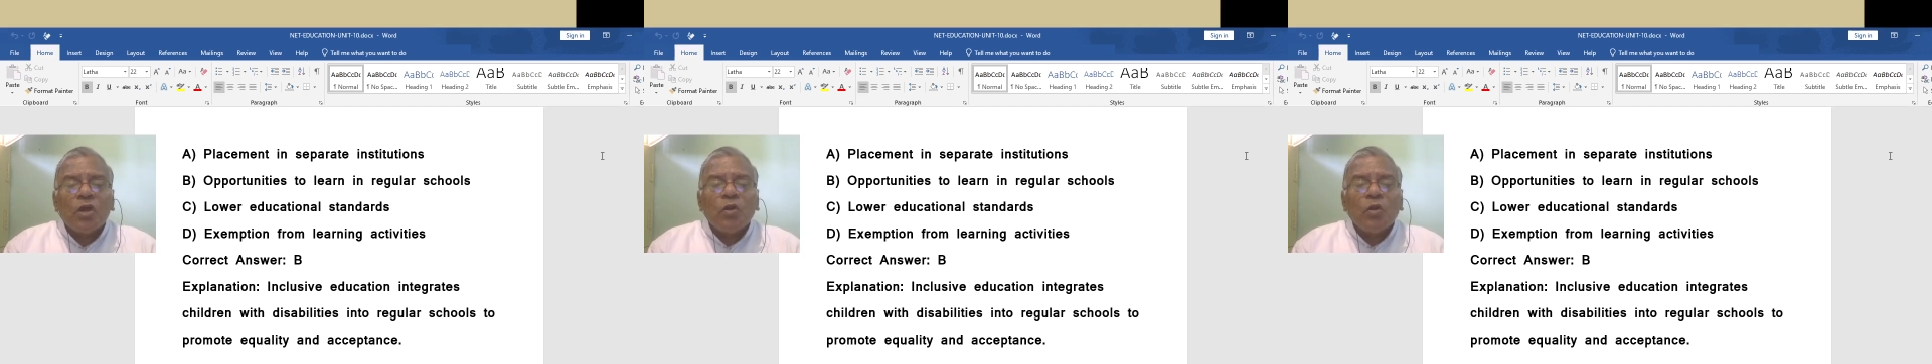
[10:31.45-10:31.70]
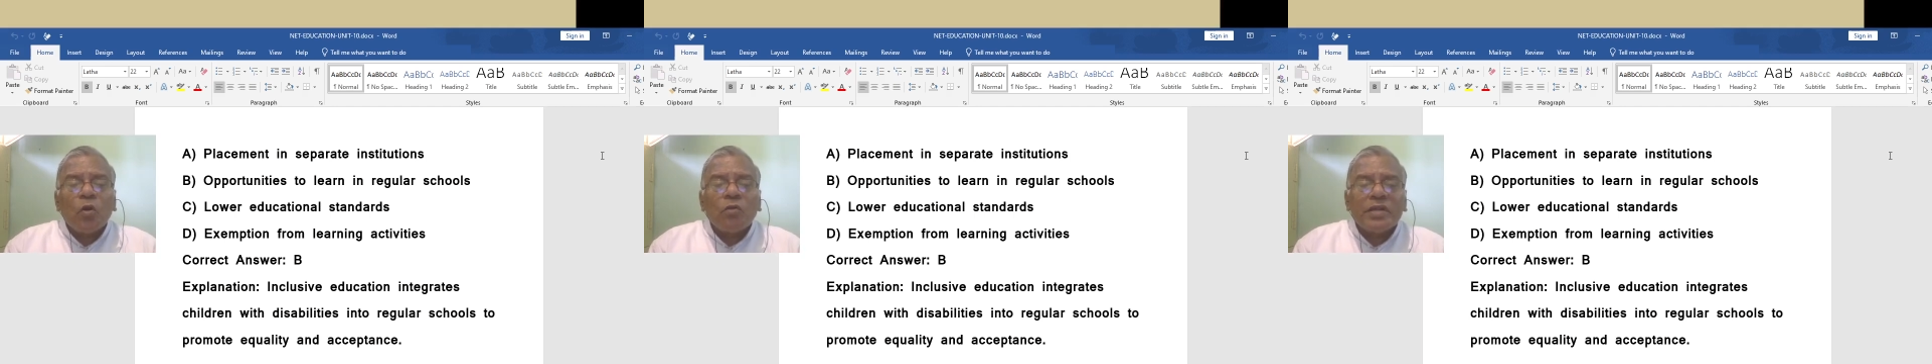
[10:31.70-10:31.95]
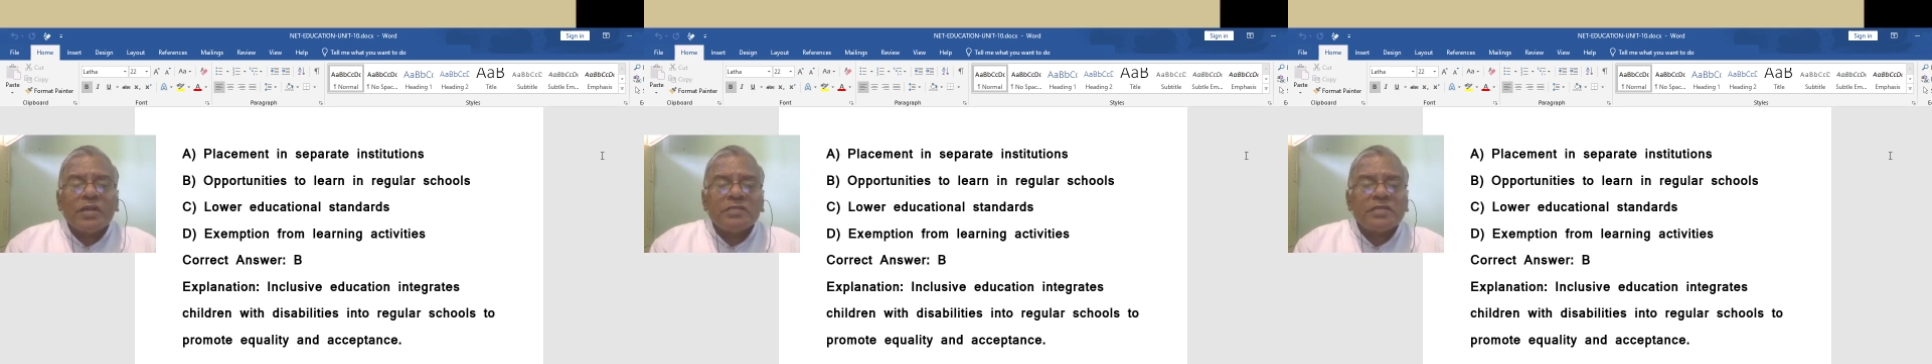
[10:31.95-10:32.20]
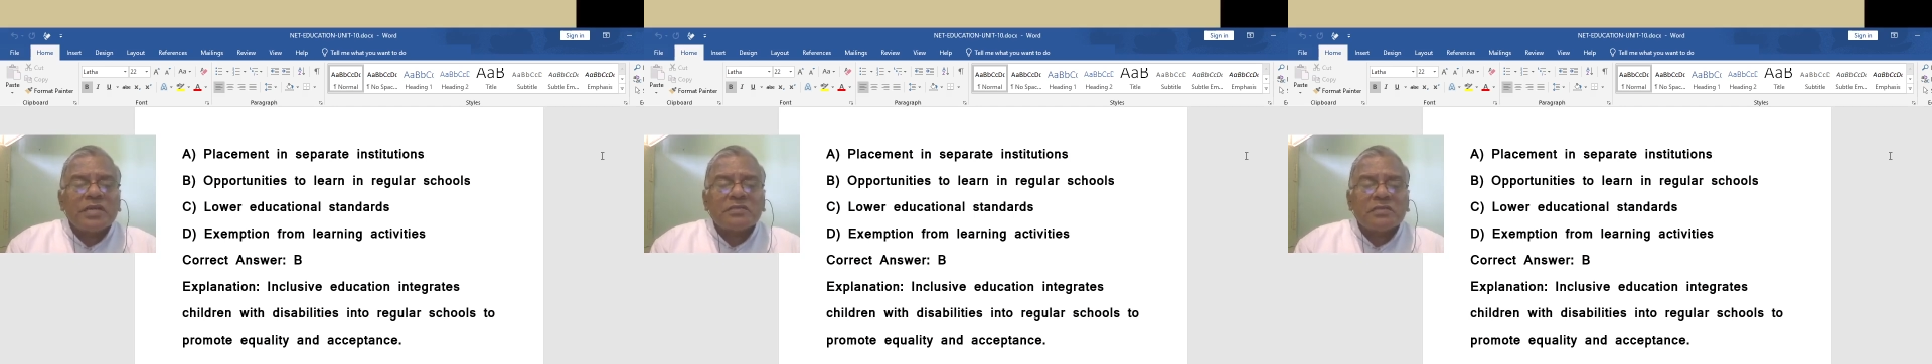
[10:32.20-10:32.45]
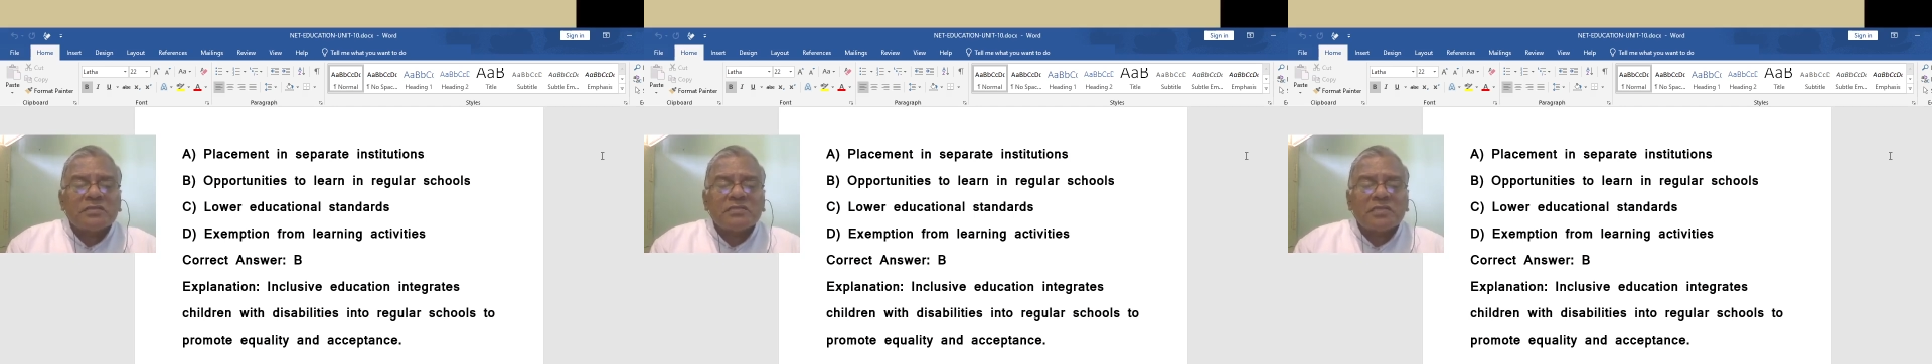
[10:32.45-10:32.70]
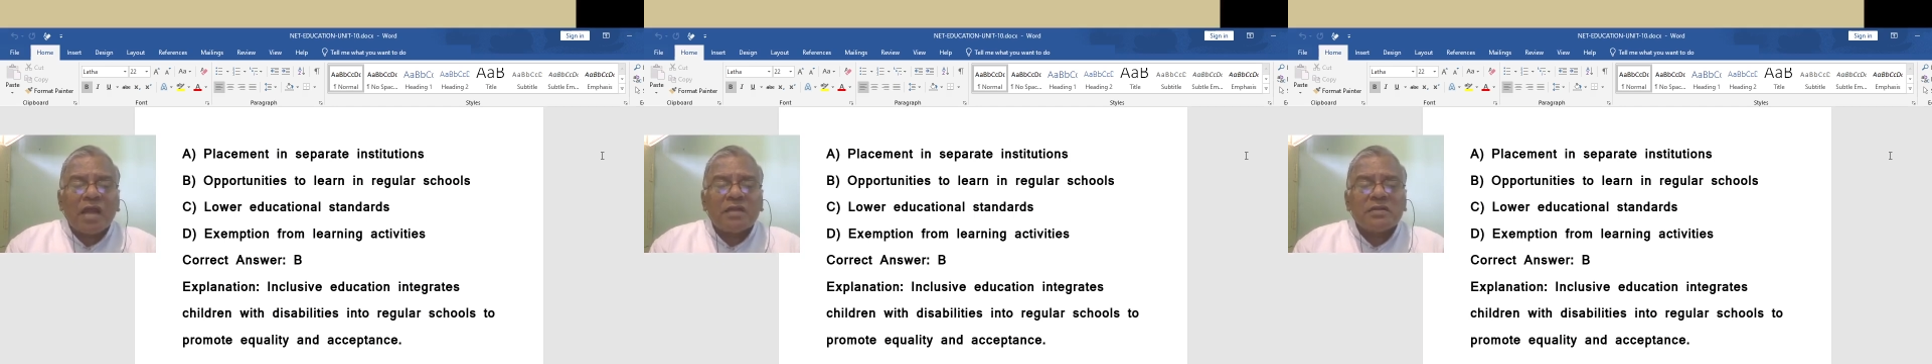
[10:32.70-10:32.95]
lower educational
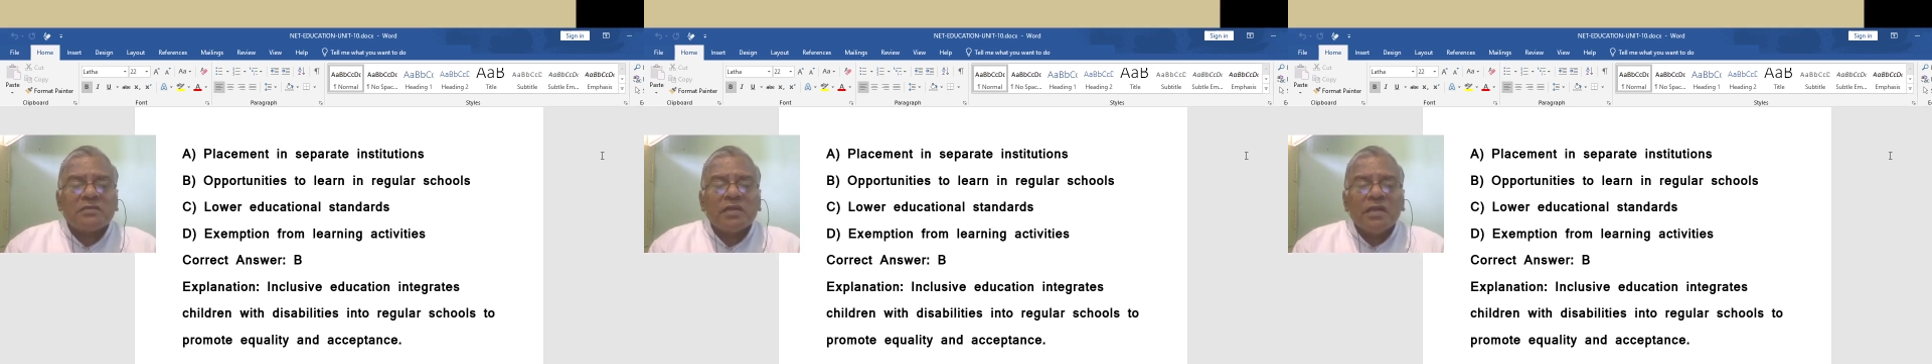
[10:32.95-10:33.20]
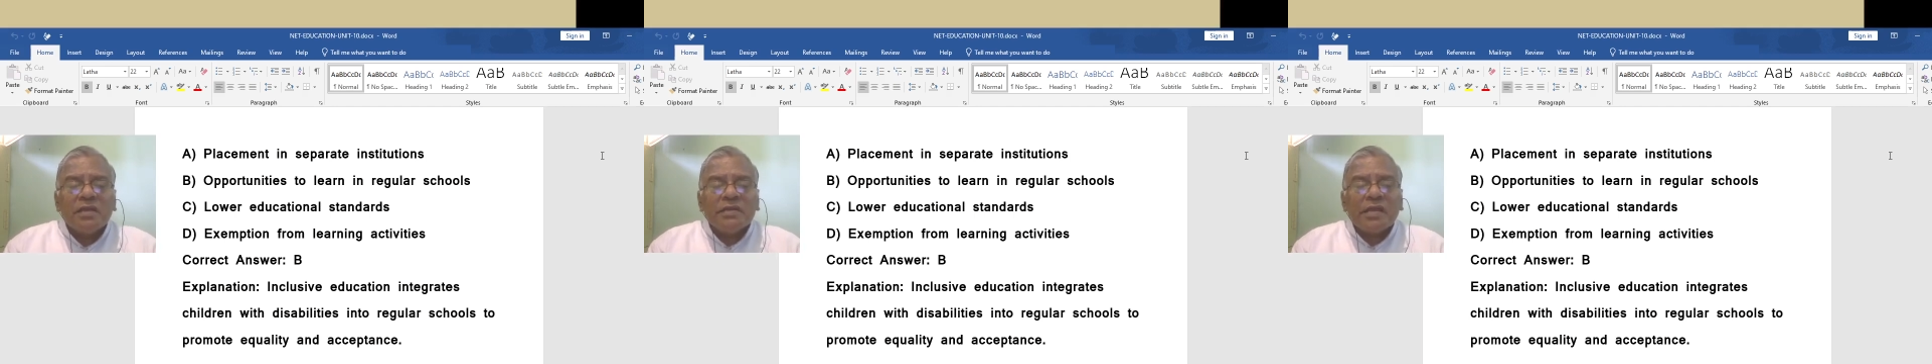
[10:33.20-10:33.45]
standards,